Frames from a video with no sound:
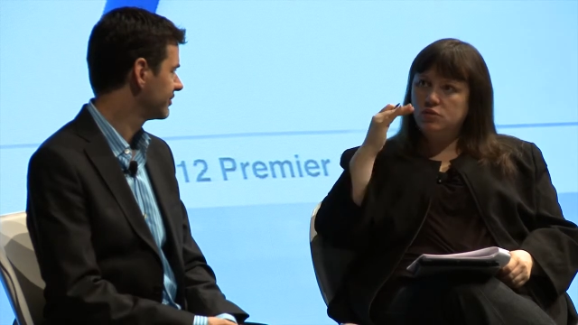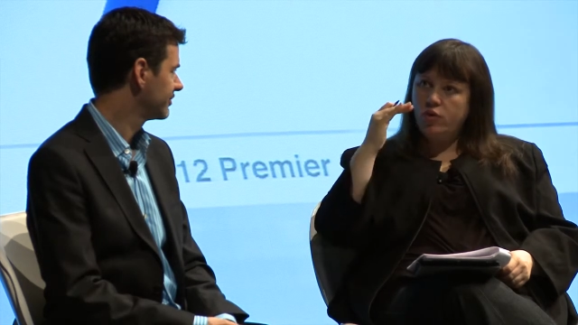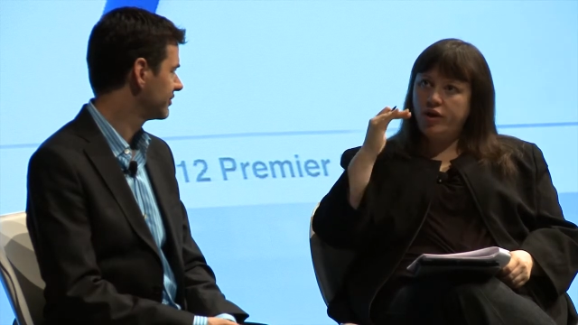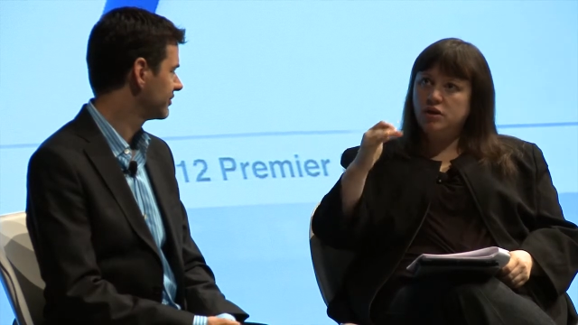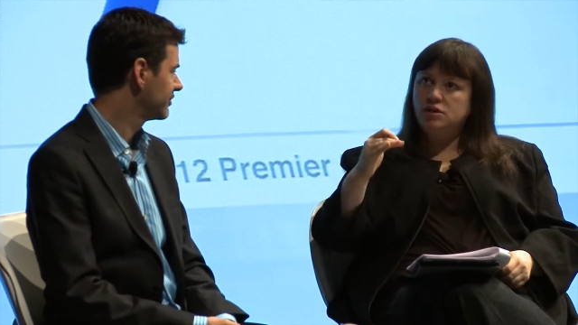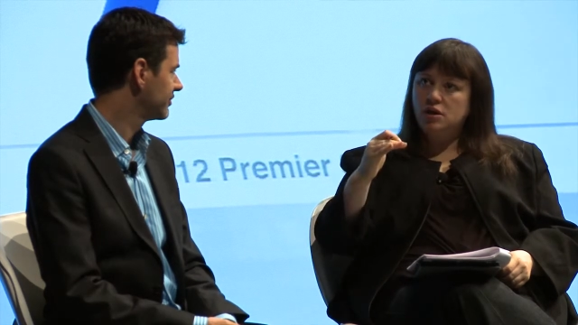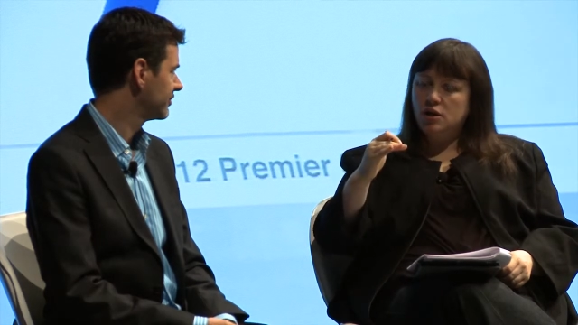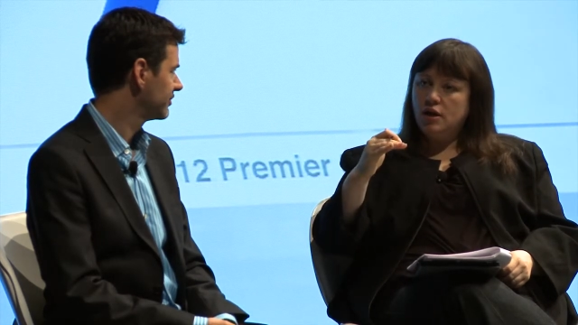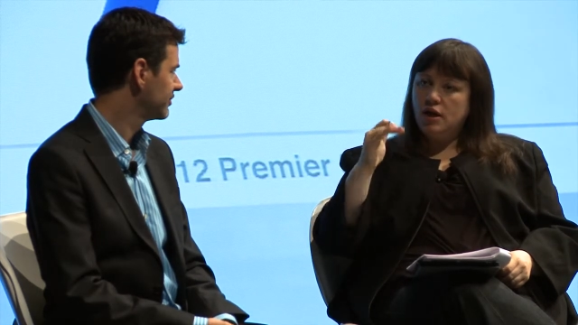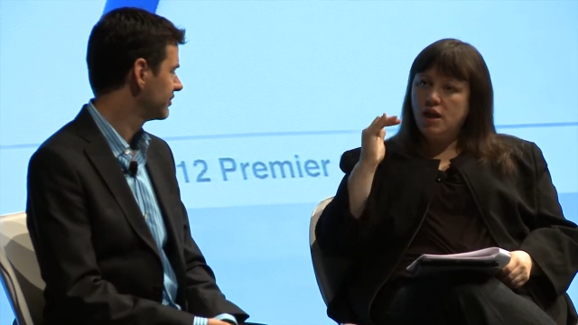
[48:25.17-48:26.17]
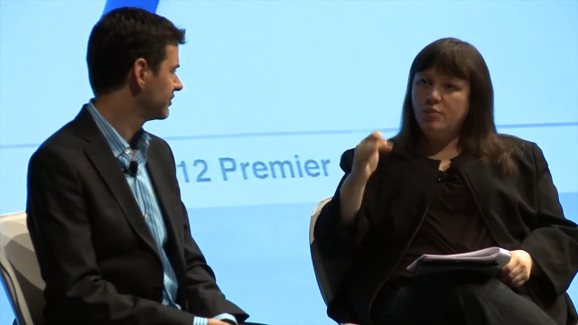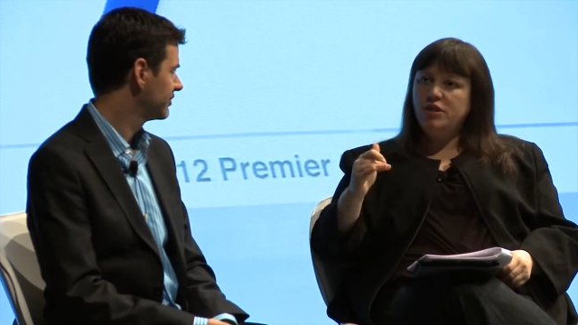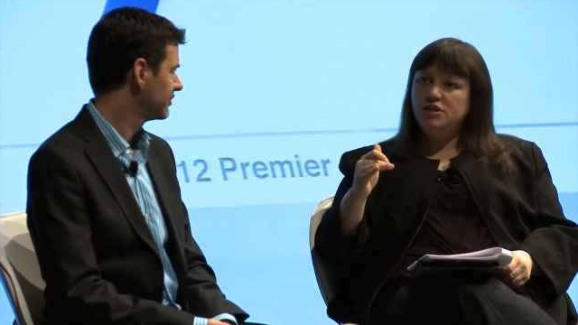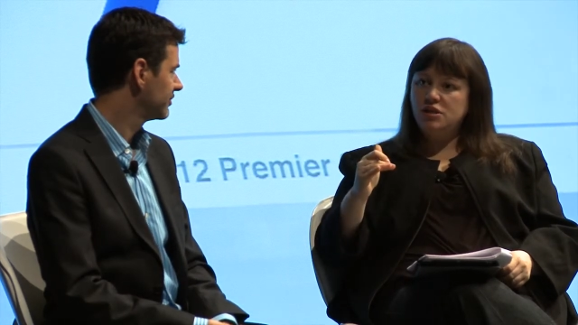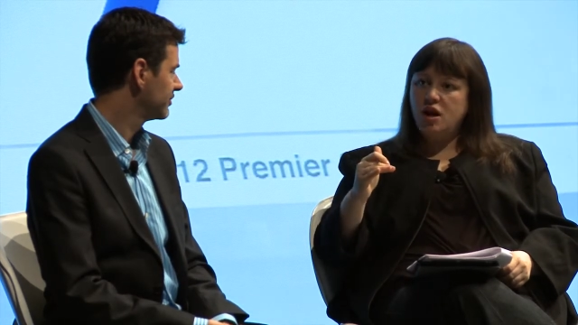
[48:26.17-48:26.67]
Speaker 1: Where does
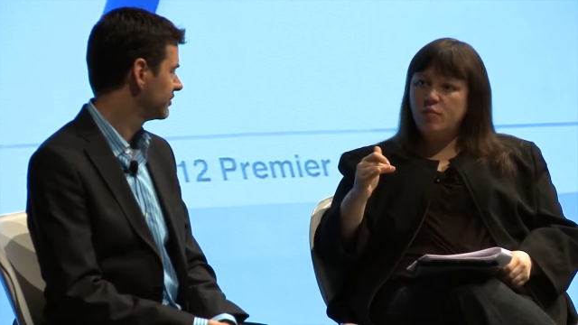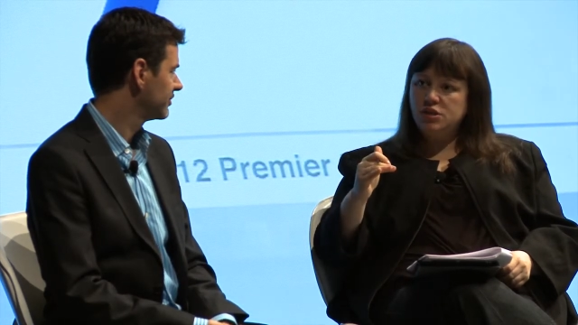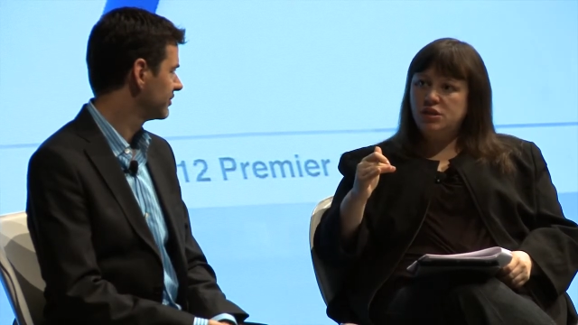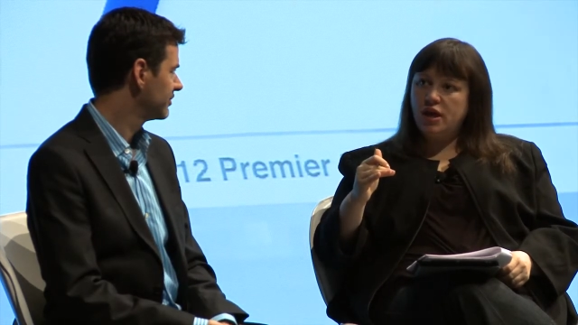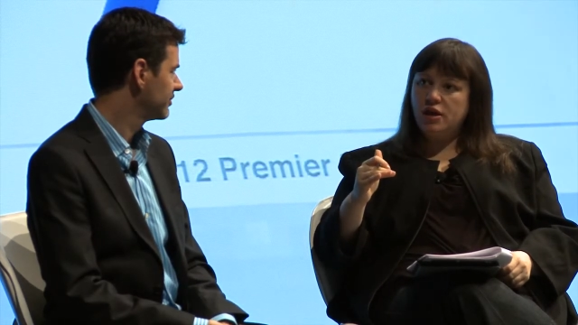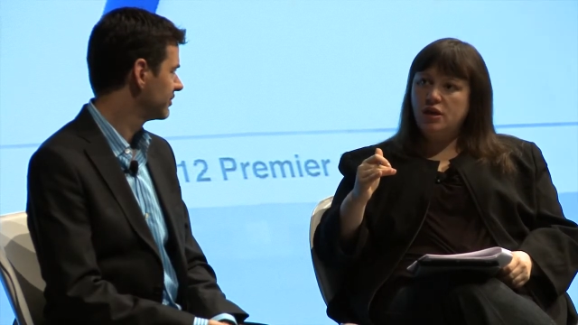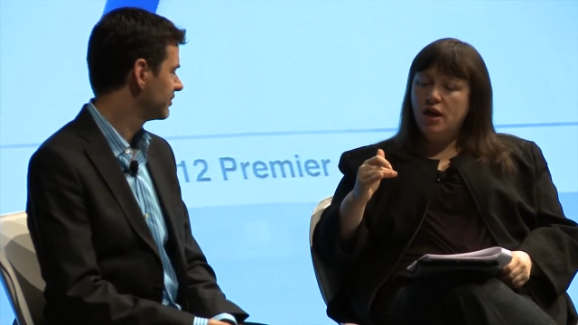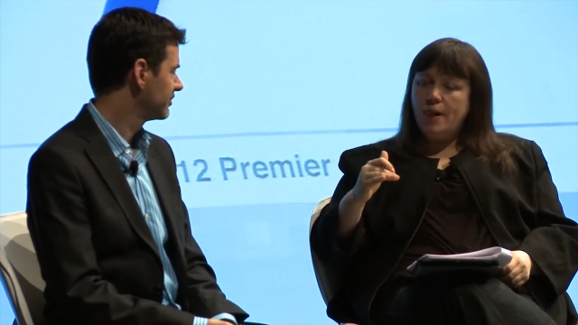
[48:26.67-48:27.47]
enabling t-commerce stand?